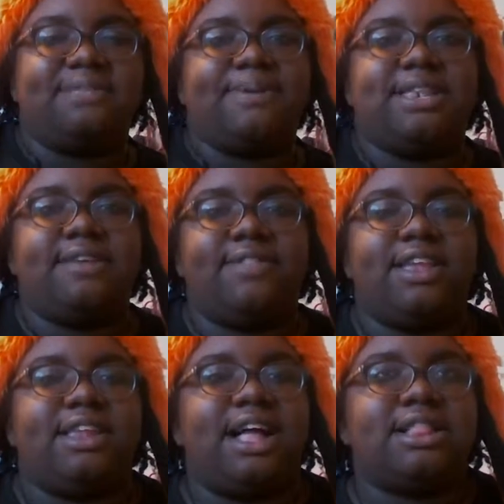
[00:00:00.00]
but
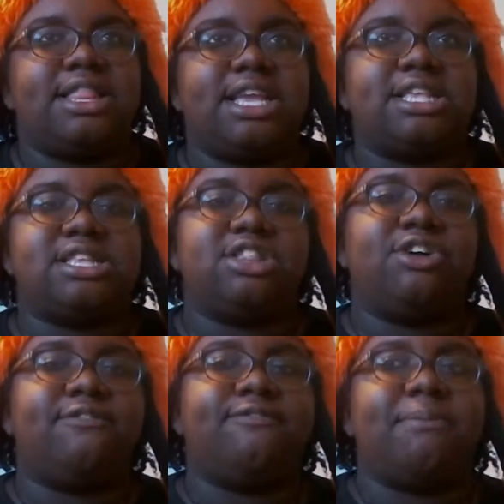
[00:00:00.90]
definitely not least,
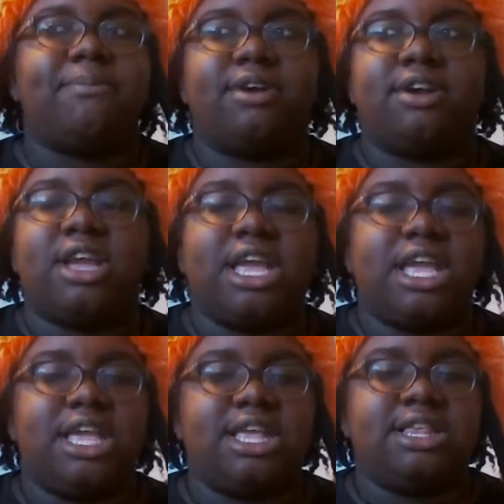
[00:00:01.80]
November
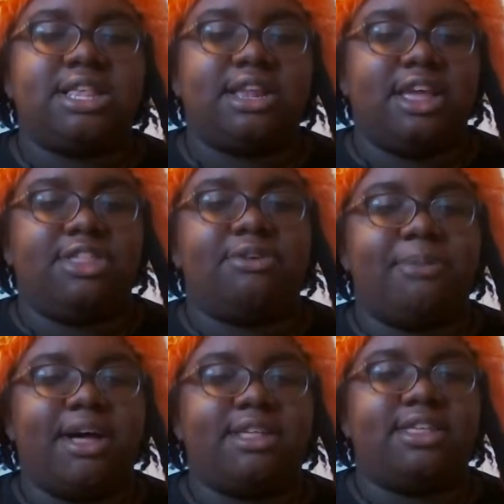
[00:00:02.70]
is another
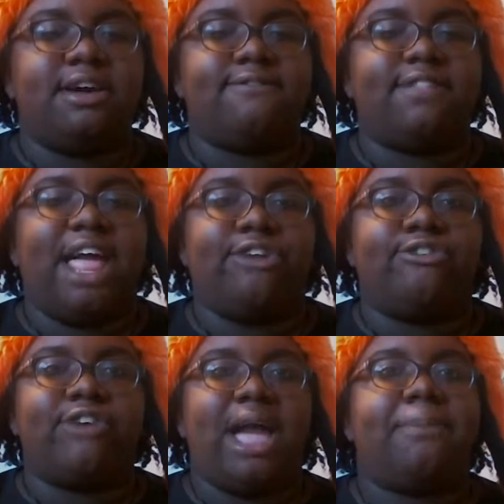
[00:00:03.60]
month of like
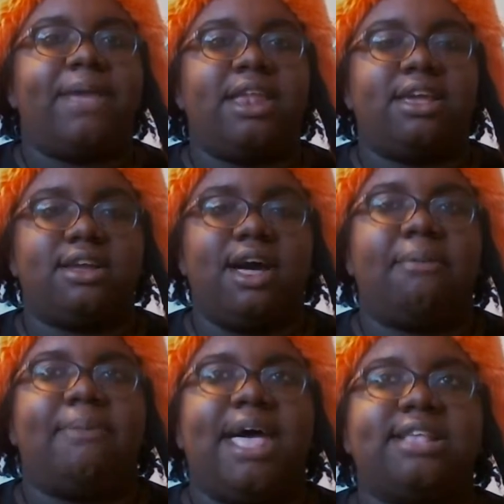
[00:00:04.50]
rapid
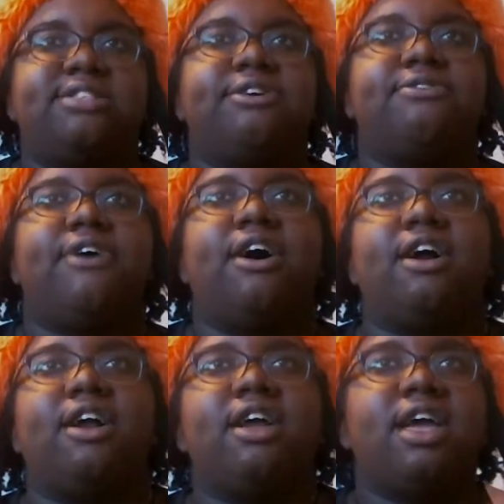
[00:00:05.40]
comebacks. So
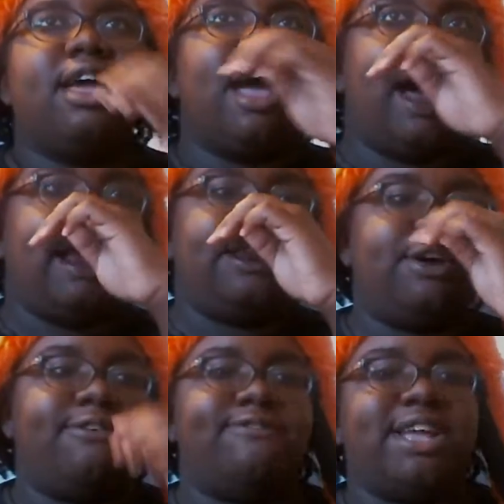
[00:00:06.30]
far, I
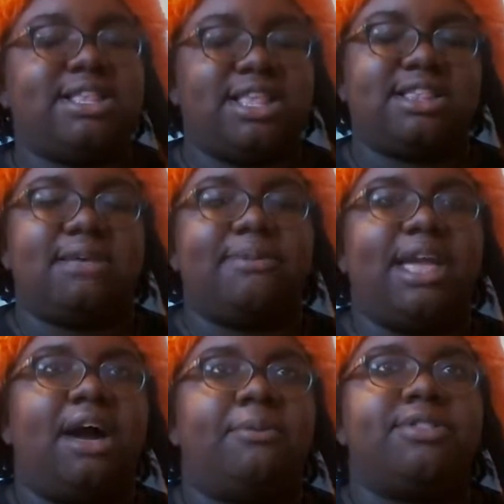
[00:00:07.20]
know VIXX is coming
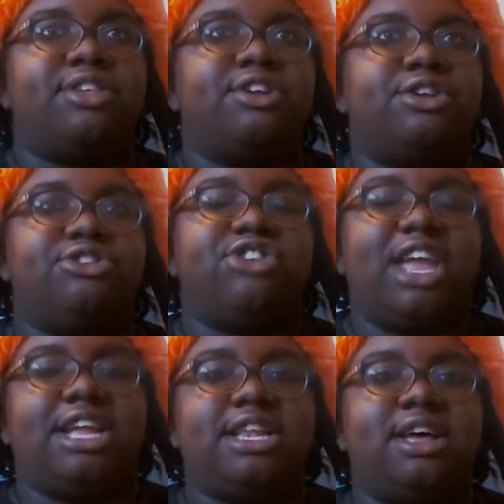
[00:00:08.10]
out with their new
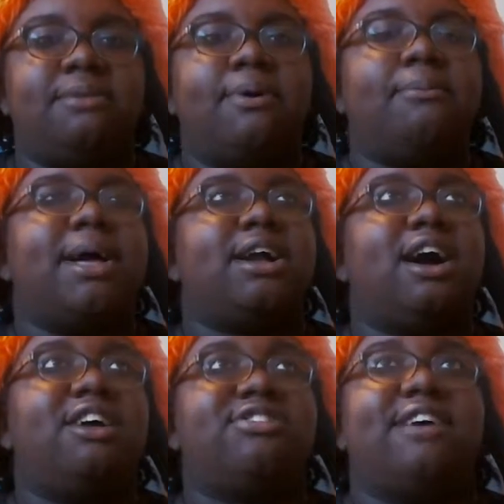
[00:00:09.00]
Chained Up. Oh my
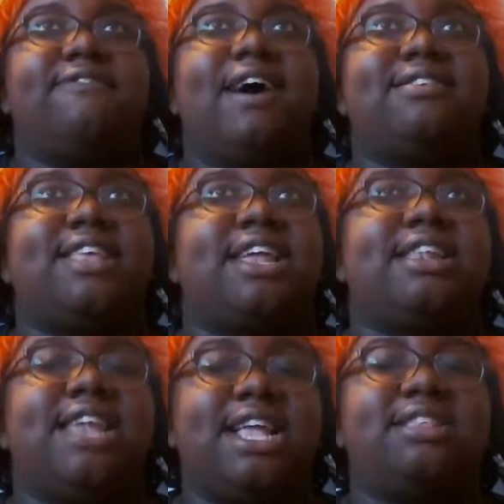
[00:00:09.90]
gosh, that
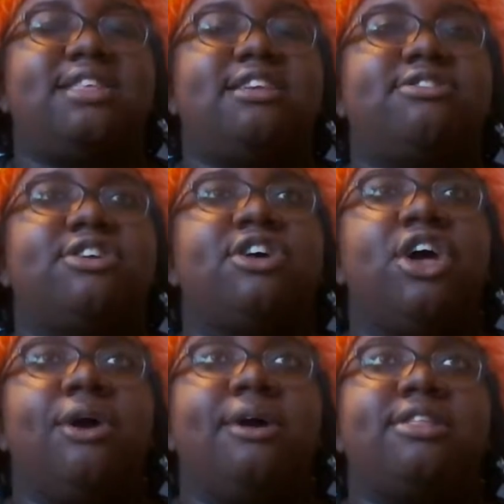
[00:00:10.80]
5-second dance teaser
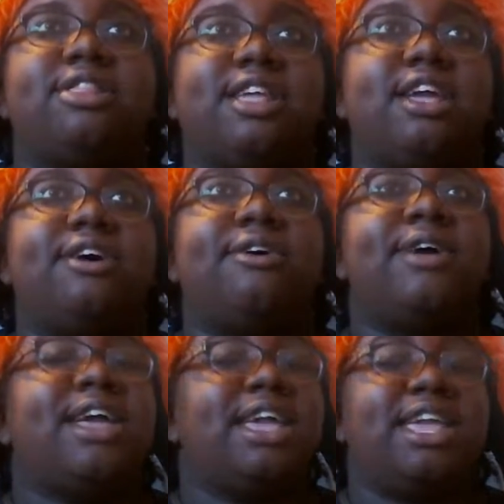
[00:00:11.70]
with Leo.
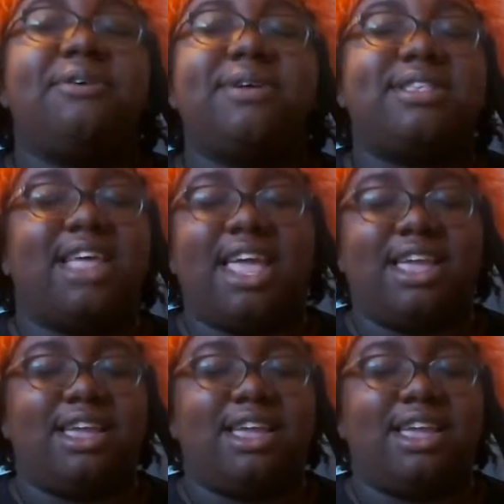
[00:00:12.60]
He was like